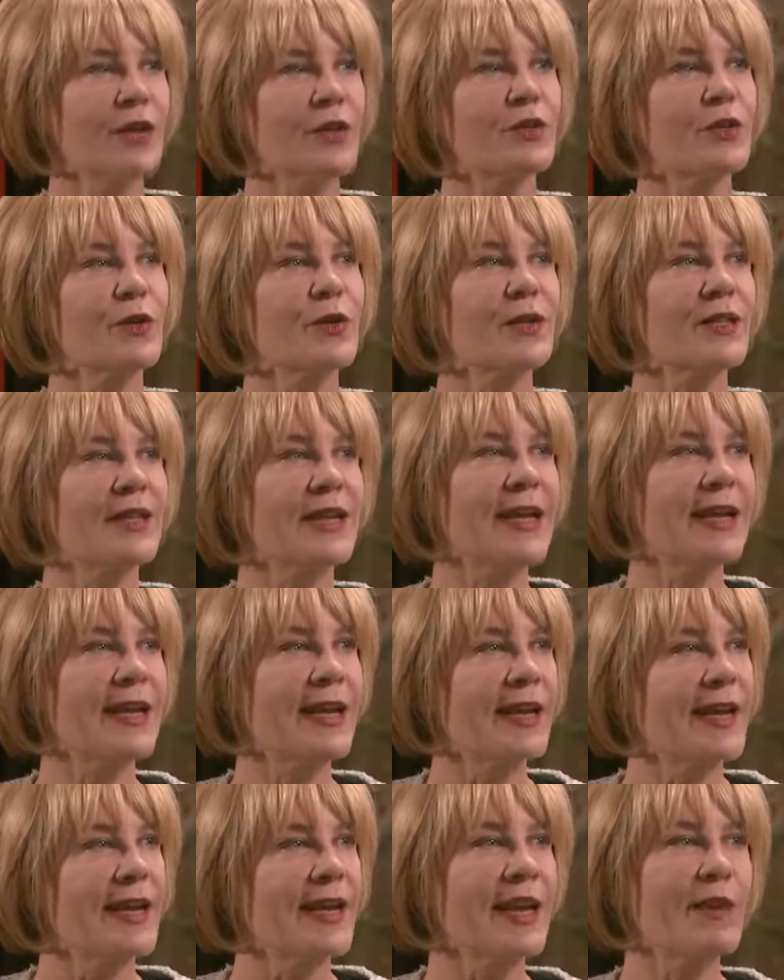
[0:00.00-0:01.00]

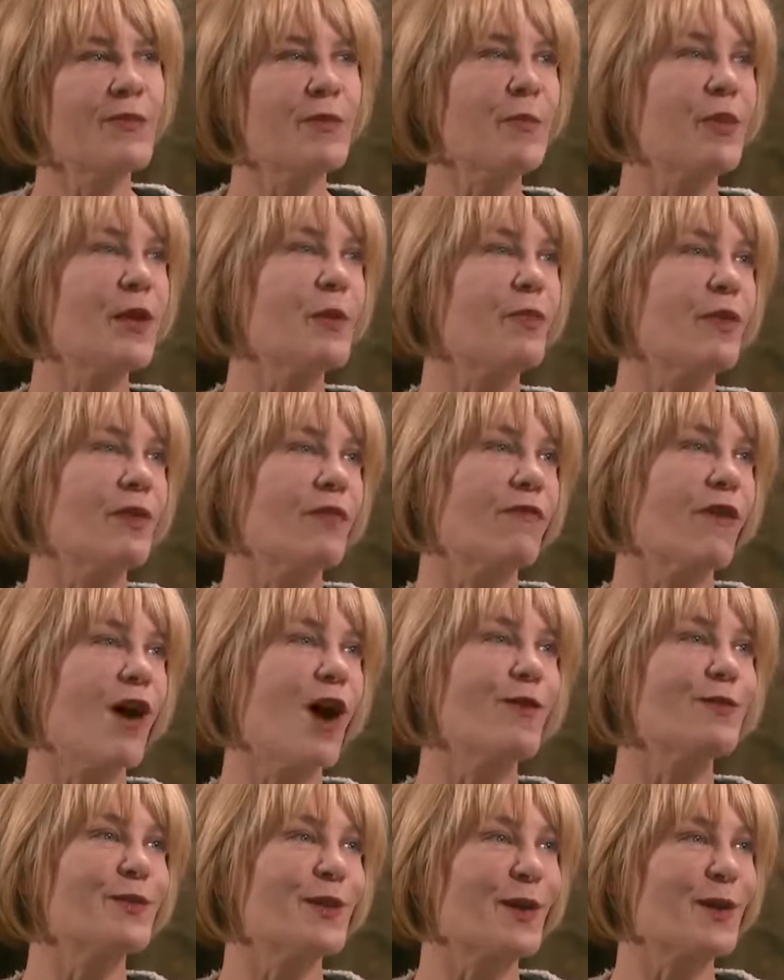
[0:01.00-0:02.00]
Certainly, even people
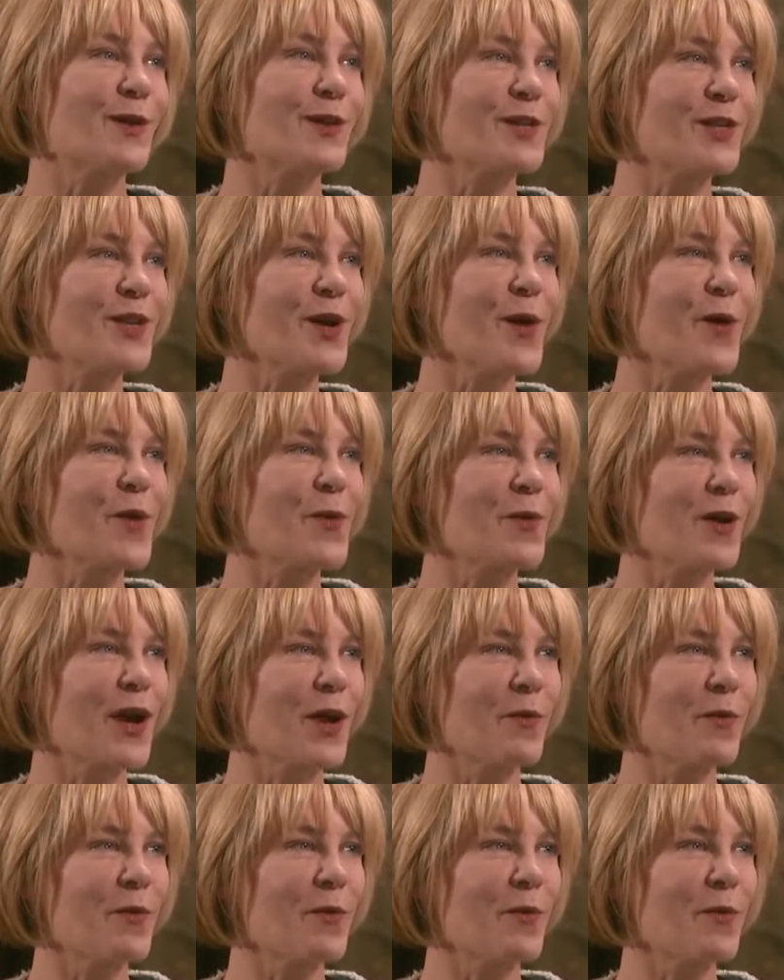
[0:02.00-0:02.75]
involved in our show,